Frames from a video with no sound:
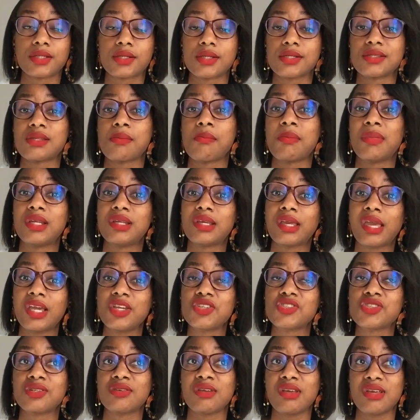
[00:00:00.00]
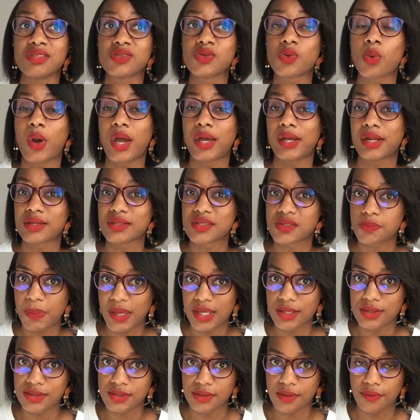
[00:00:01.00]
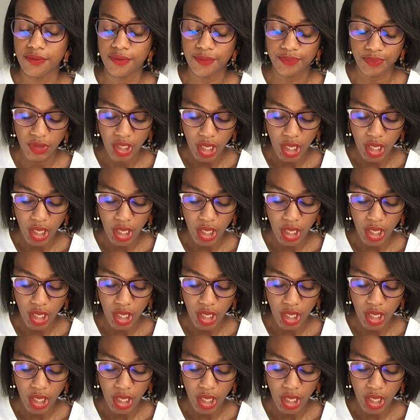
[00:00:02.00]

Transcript: because the medication is quite expensive.